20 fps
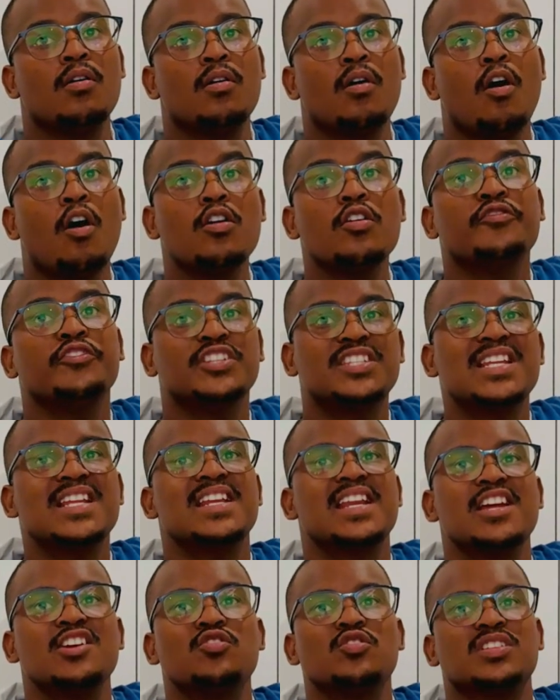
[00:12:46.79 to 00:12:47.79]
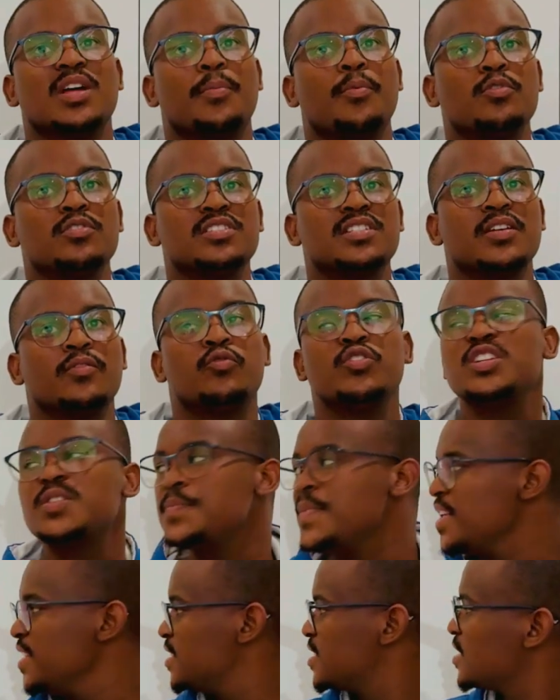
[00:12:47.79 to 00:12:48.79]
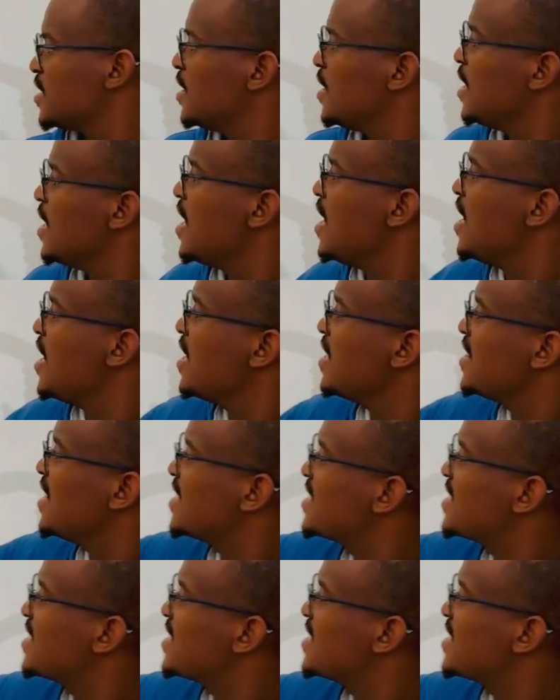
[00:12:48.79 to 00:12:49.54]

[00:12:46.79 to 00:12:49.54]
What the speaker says: All of the trig ratios are positive, which means the